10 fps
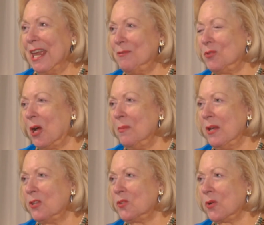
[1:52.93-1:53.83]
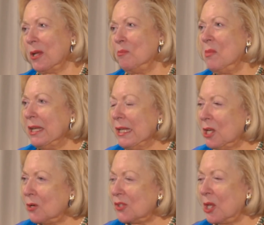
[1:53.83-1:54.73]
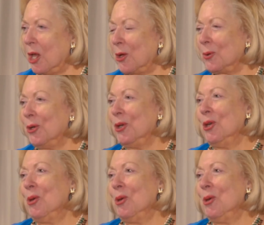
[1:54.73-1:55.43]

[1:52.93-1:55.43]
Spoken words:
gave to our ministry many years ago,